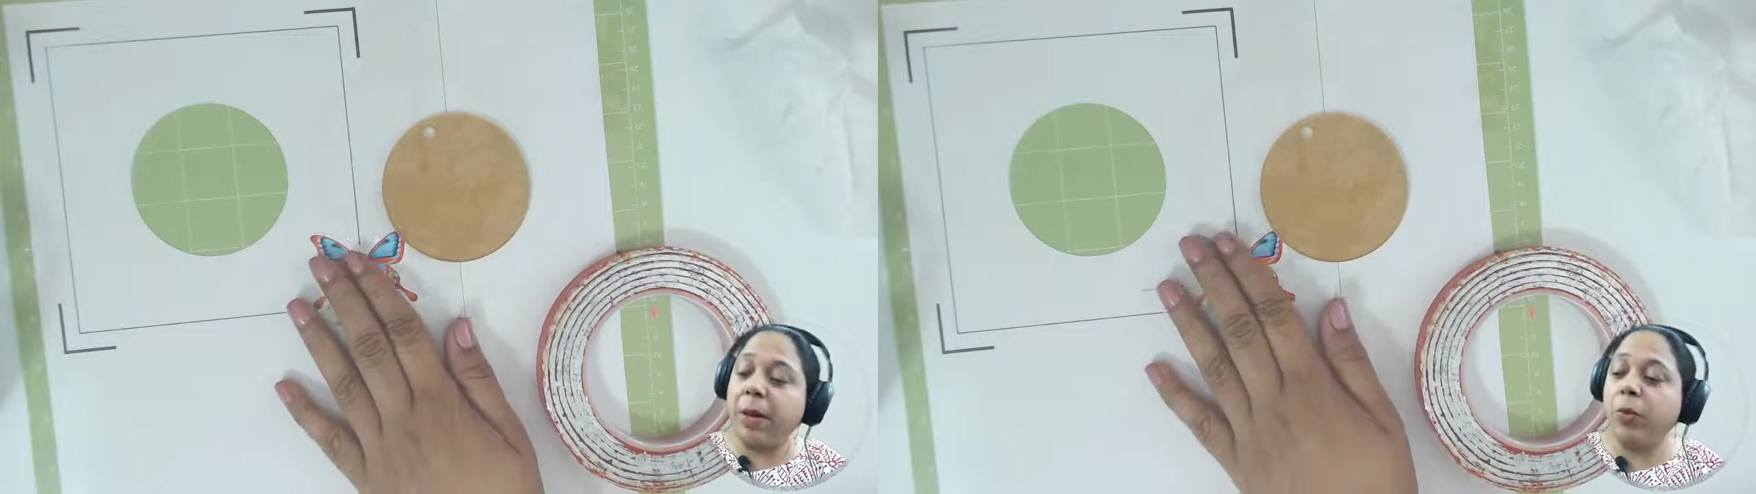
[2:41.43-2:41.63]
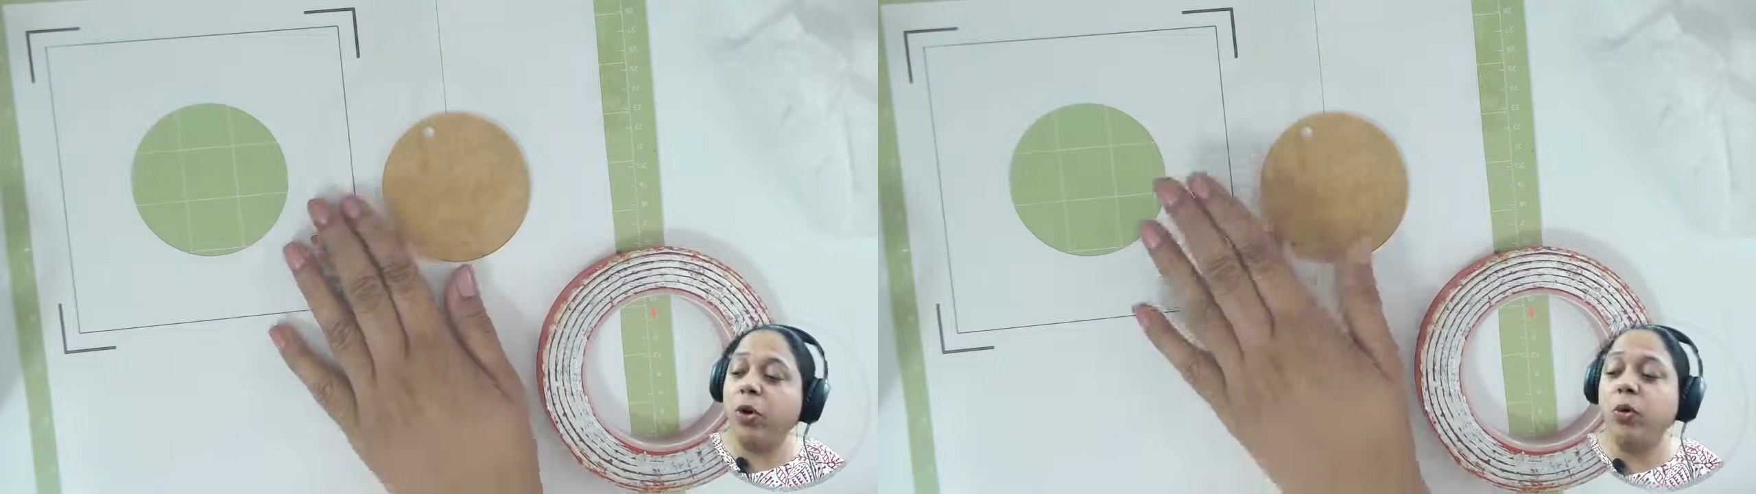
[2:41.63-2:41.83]

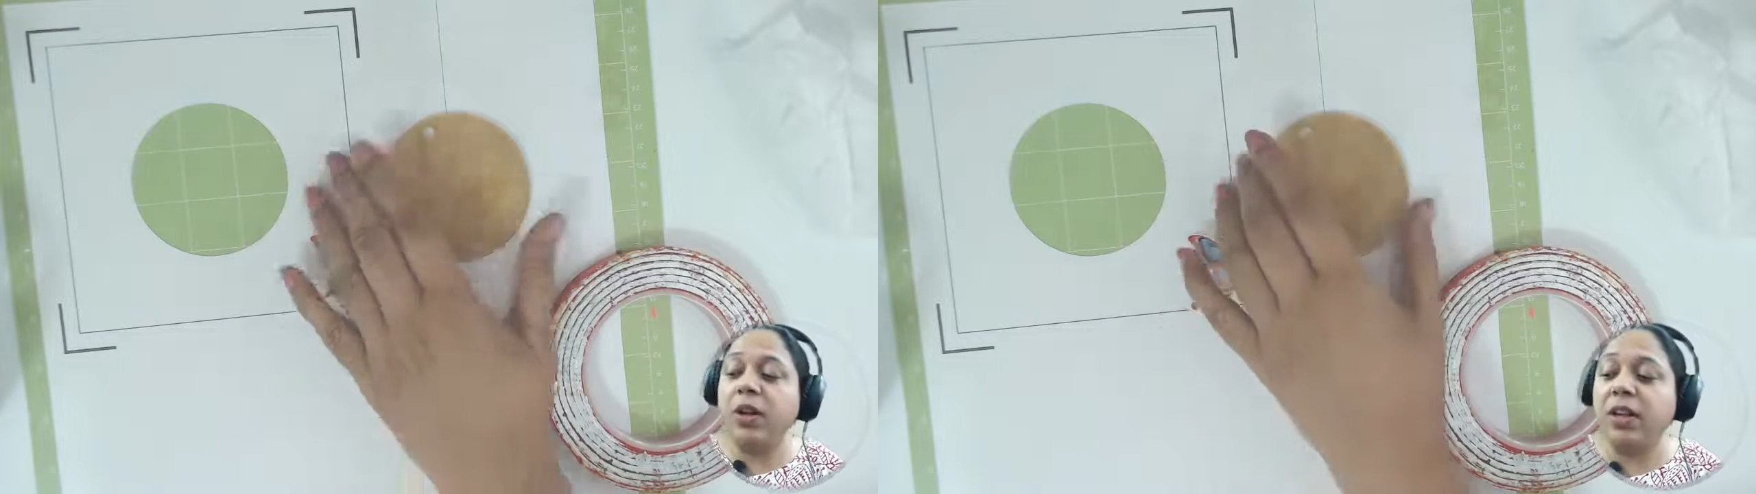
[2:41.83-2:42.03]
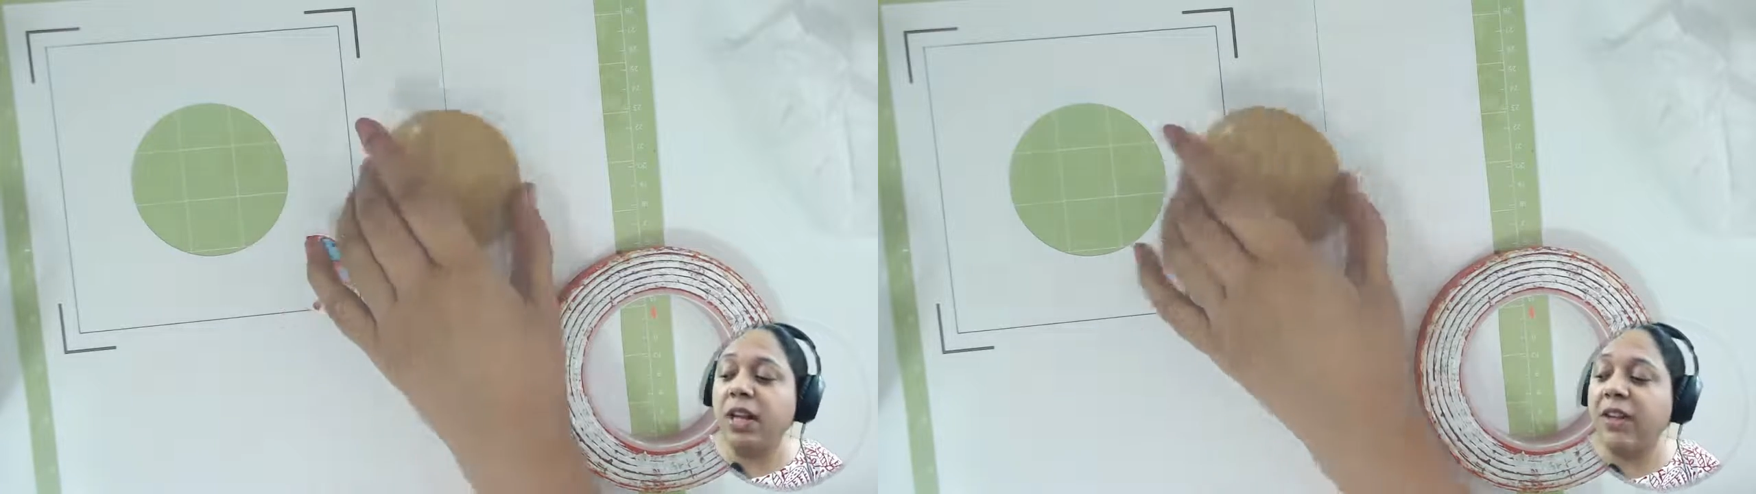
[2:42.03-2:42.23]
I'm going to
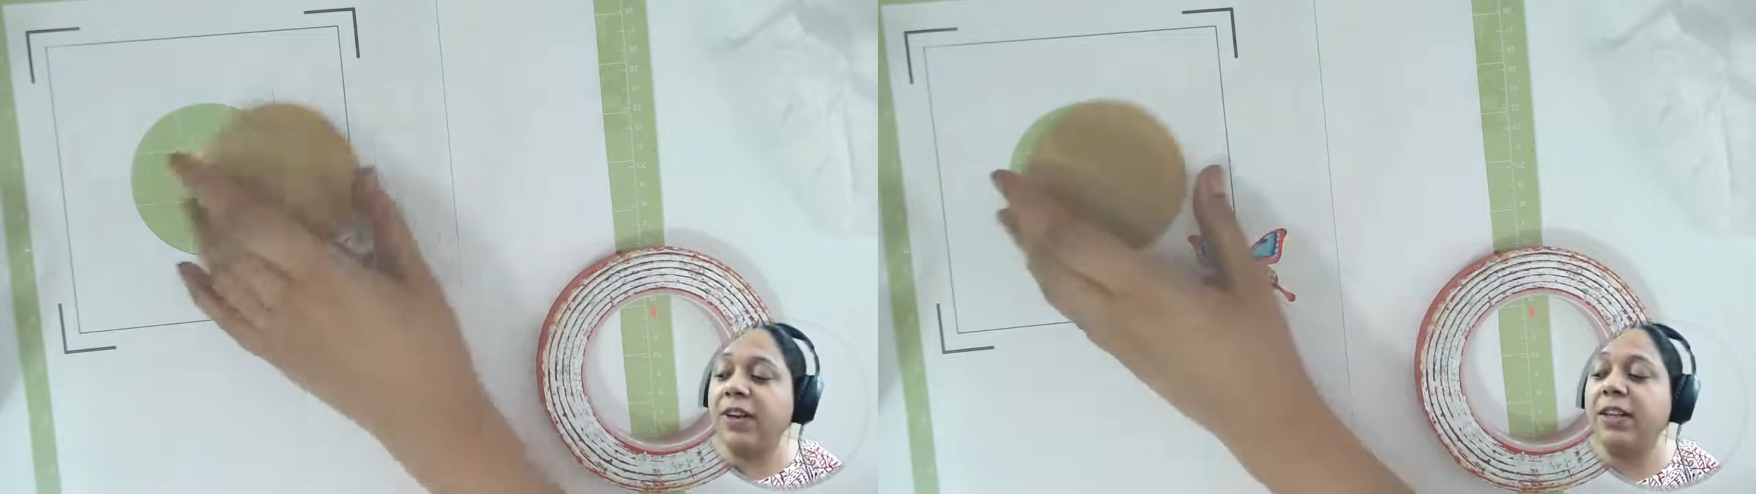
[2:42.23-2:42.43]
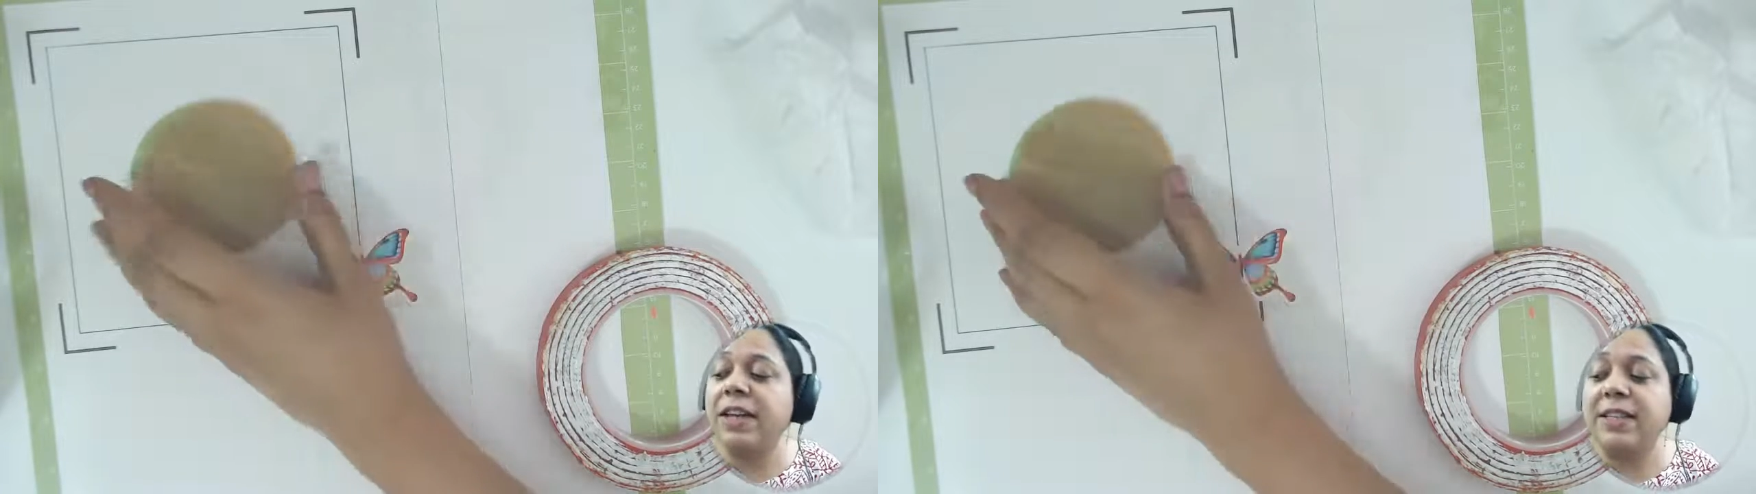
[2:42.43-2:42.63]
engrave
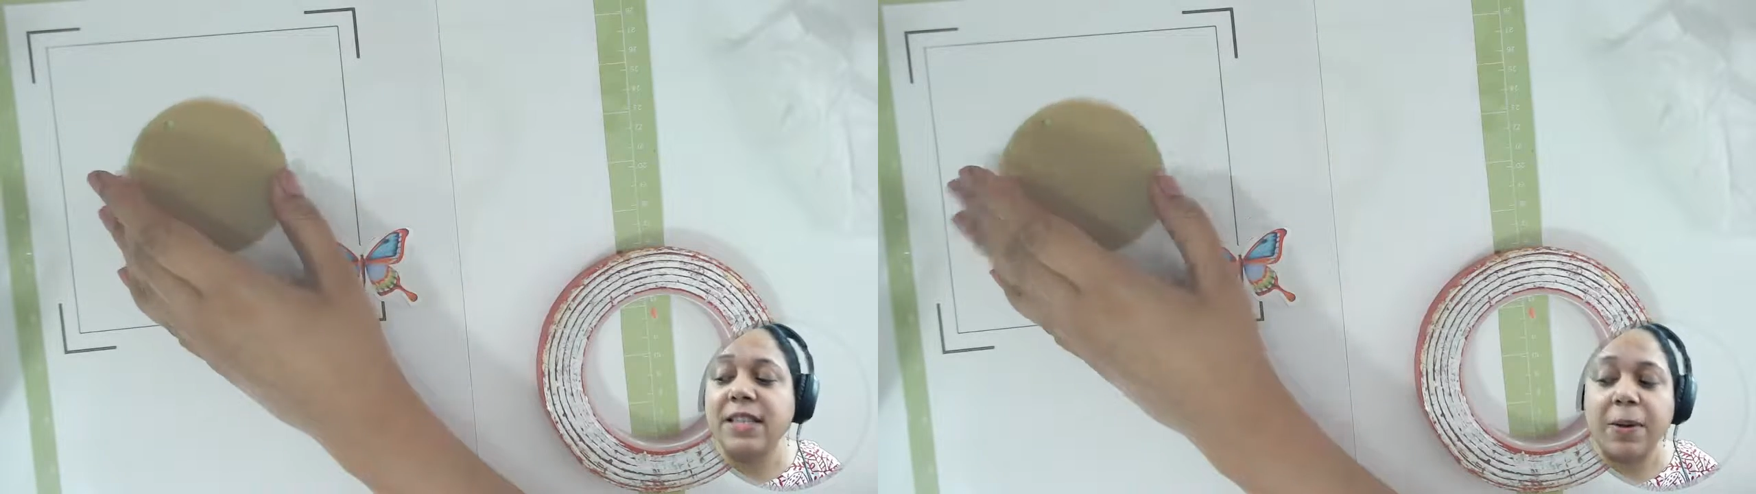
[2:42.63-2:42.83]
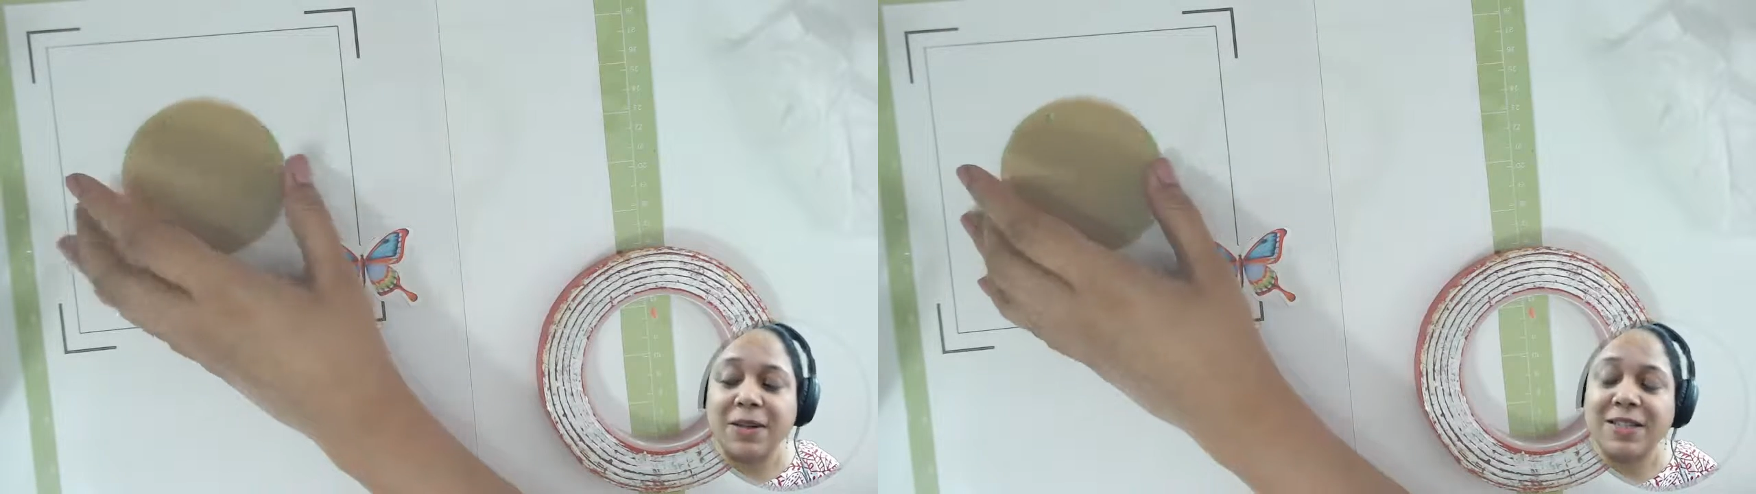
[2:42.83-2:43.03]
at the
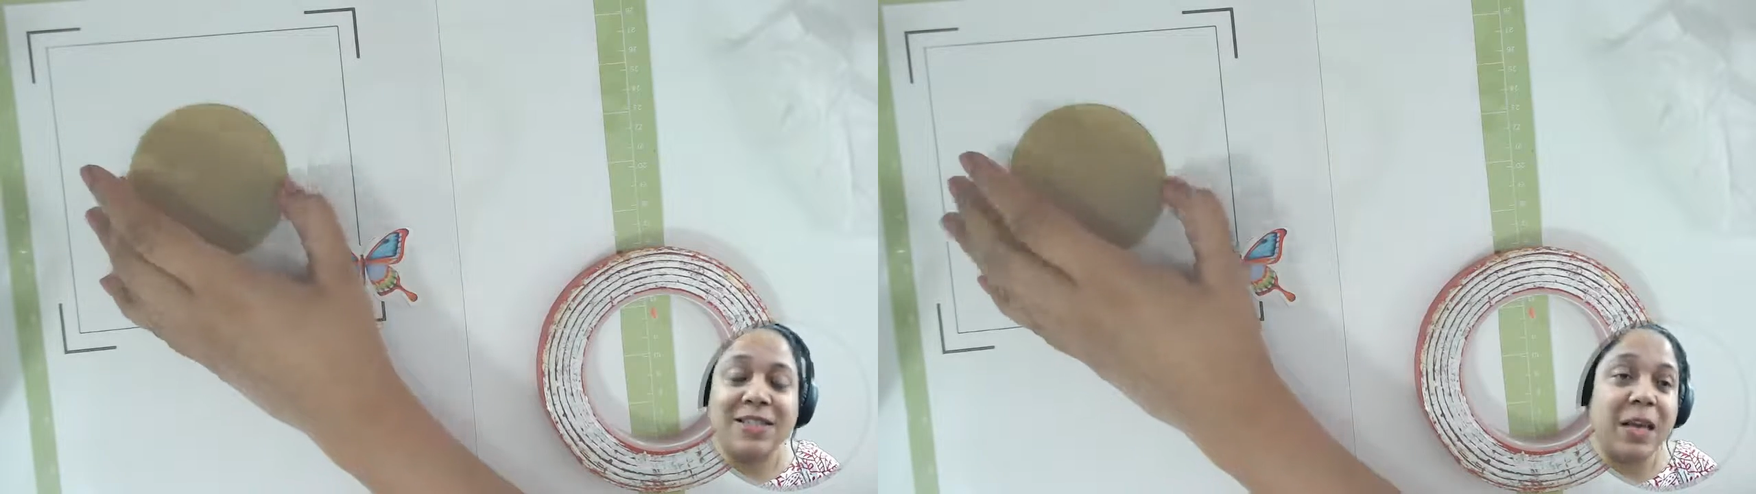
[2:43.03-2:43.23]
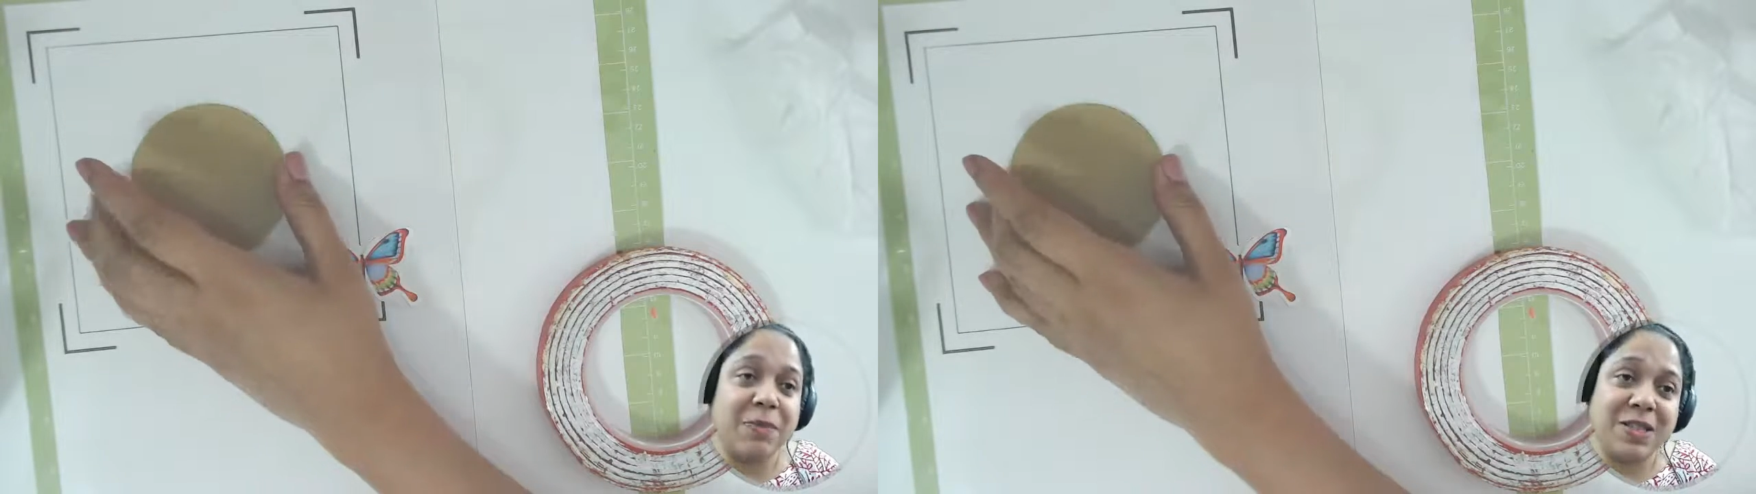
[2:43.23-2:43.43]
exact same